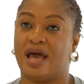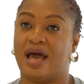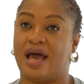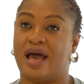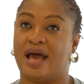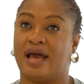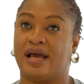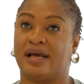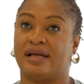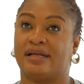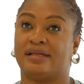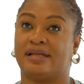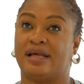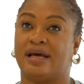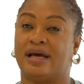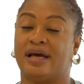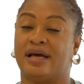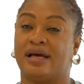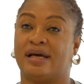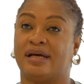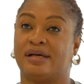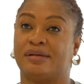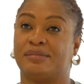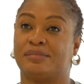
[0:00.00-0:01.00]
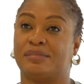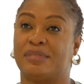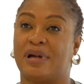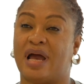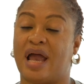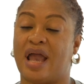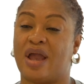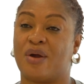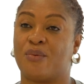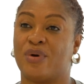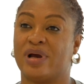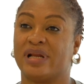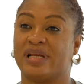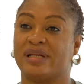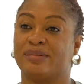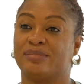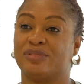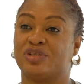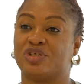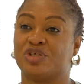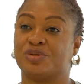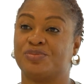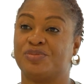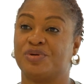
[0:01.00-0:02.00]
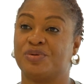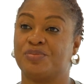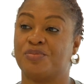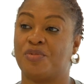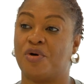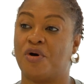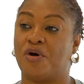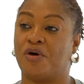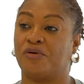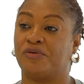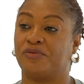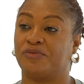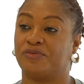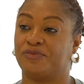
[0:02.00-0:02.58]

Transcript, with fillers: and um, I want him to be more